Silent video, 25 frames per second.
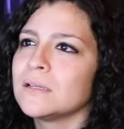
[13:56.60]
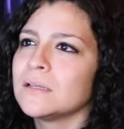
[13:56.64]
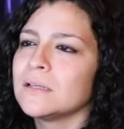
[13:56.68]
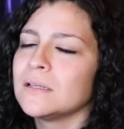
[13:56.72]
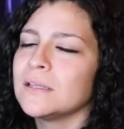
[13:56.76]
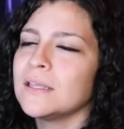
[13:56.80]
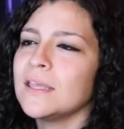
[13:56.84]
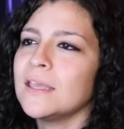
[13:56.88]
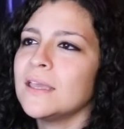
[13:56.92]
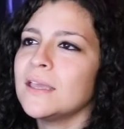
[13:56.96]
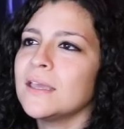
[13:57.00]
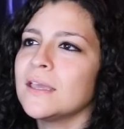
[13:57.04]

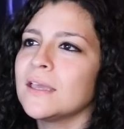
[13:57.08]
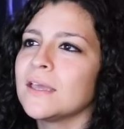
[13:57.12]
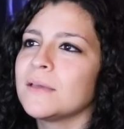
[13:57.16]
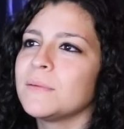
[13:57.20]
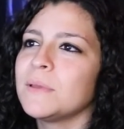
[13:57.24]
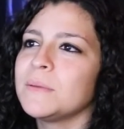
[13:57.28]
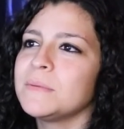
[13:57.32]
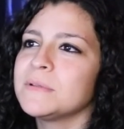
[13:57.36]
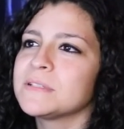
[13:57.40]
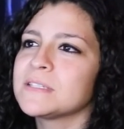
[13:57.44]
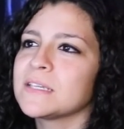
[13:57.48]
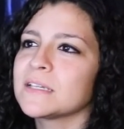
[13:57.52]
Yeah,
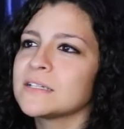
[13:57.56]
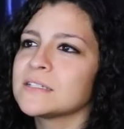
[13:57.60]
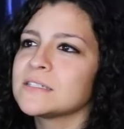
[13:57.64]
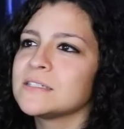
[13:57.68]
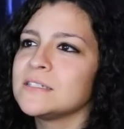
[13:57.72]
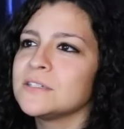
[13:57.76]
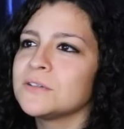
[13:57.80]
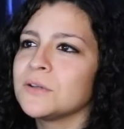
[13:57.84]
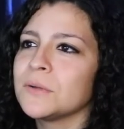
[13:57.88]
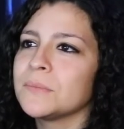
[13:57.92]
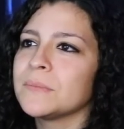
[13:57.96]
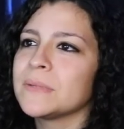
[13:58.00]
maybe it's like a
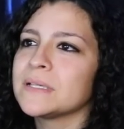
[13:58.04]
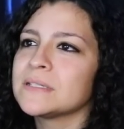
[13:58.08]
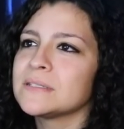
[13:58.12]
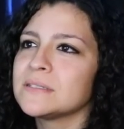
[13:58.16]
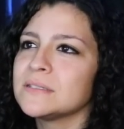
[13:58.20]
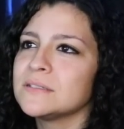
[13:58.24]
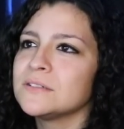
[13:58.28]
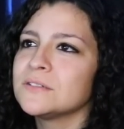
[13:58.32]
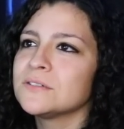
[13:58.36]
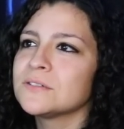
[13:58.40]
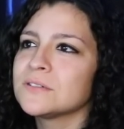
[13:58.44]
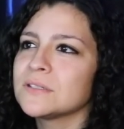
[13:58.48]
secret
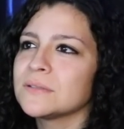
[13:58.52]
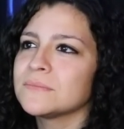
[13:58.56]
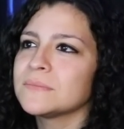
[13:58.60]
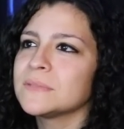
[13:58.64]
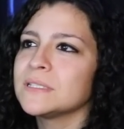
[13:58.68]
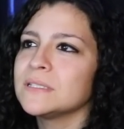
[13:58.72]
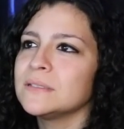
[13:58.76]
message or something.